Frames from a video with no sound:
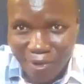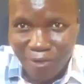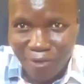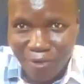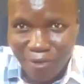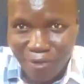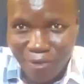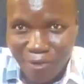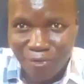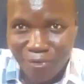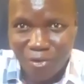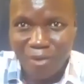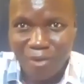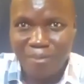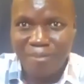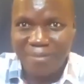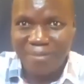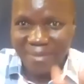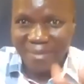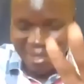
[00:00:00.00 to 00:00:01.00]

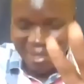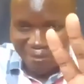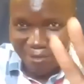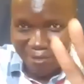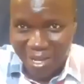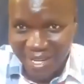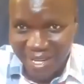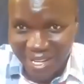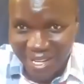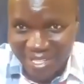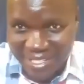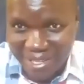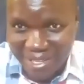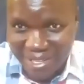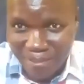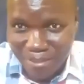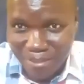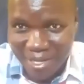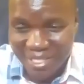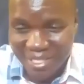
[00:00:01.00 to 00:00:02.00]
from the virus.
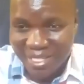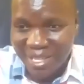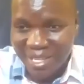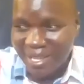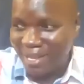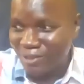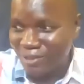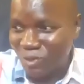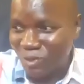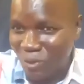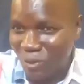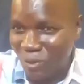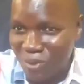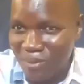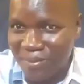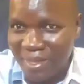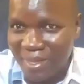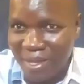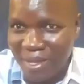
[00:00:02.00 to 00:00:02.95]
Please stay at home.